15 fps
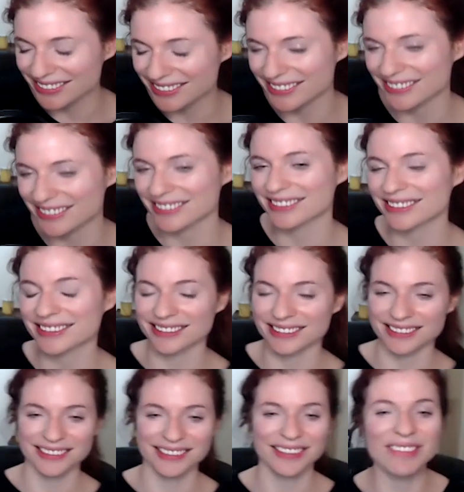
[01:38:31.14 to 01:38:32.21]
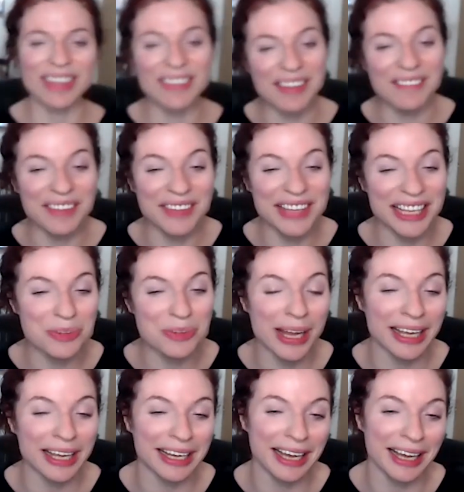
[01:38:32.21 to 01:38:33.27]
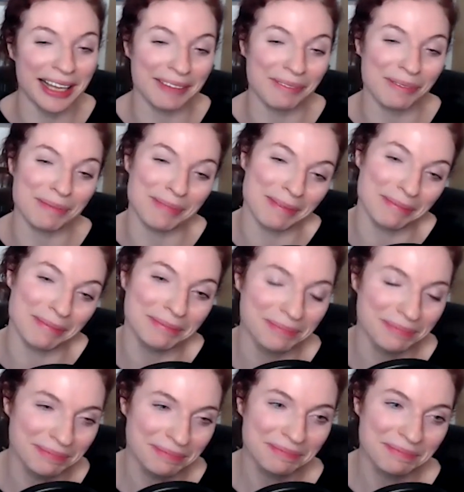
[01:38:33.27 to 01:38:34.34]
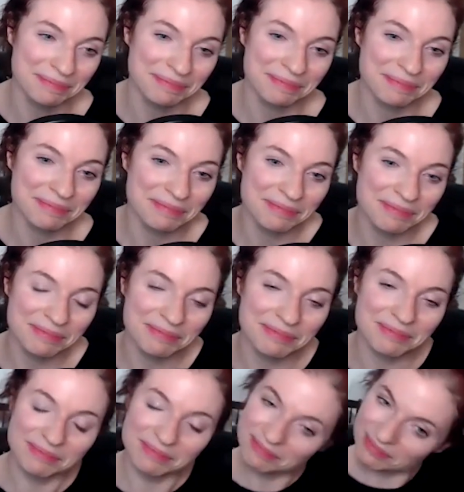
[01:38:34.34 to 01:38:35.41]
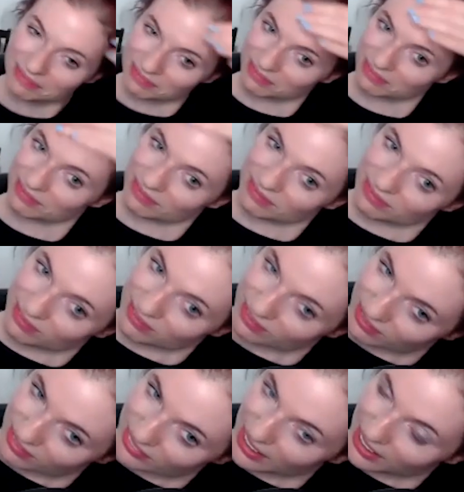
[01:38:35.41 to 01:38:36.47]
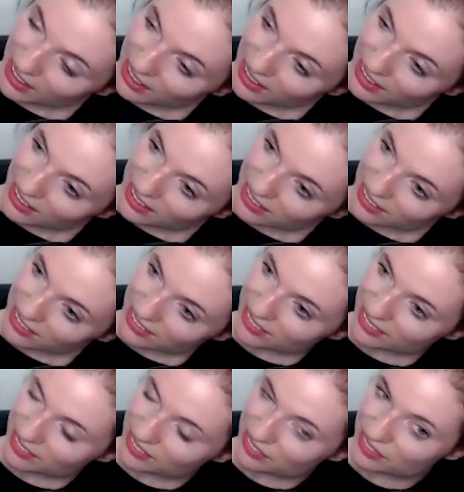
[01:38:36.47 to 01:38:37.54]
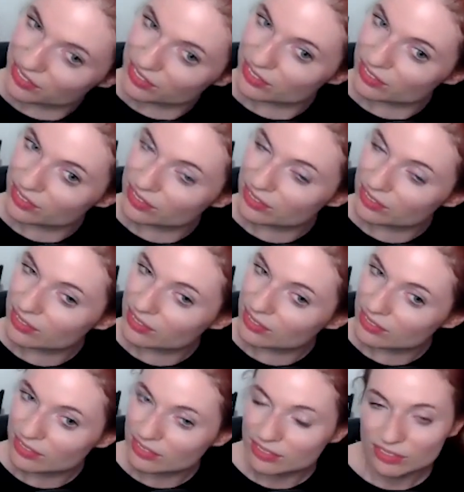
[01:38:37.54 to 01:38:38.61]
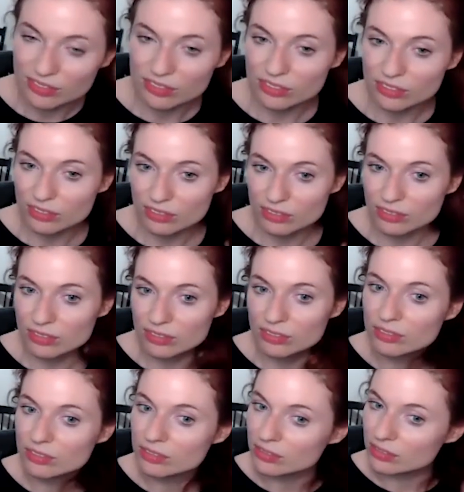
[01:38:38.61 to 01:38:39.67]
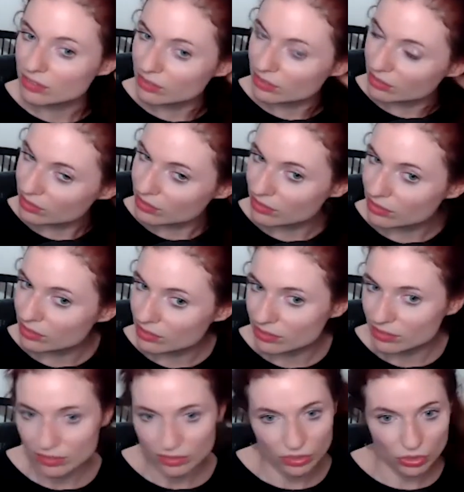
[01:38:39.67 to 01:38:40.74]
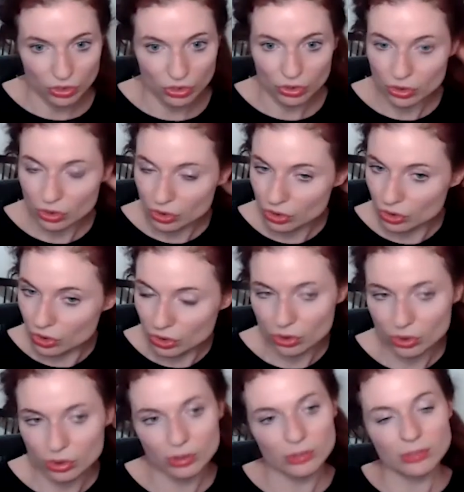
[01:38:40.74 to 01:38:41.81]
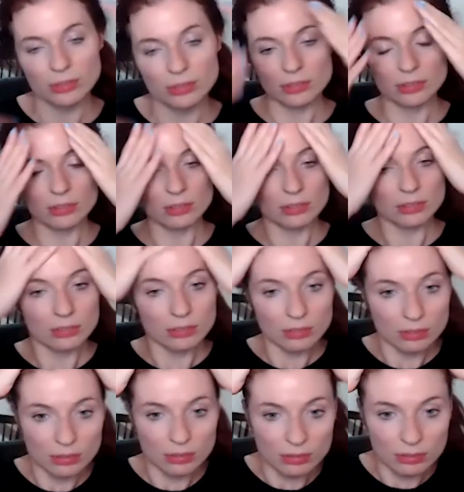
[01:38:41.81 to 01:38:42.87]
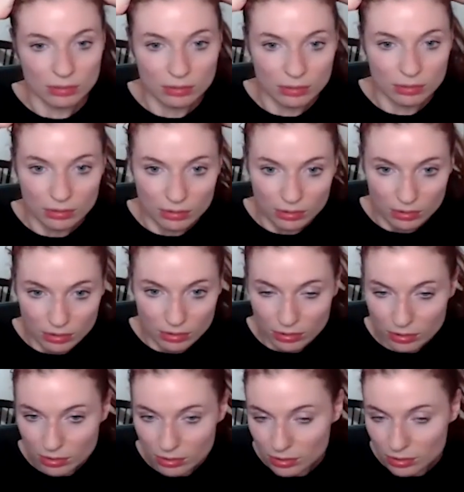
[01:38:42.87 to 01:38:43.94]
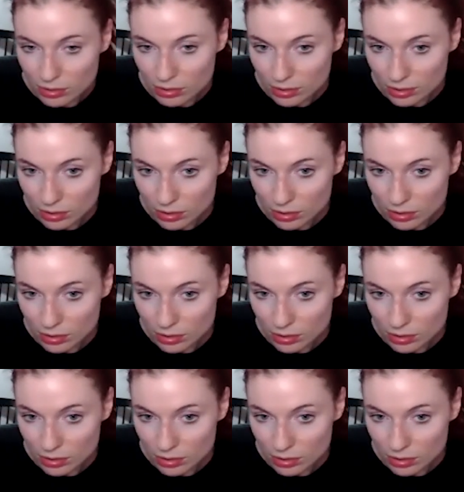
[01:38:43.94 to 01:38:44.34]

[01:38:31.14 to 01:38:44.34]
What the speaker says: Because sometimes maybe there's more paradox in playing the player, so to say. That there's more beauty in some sense when you understand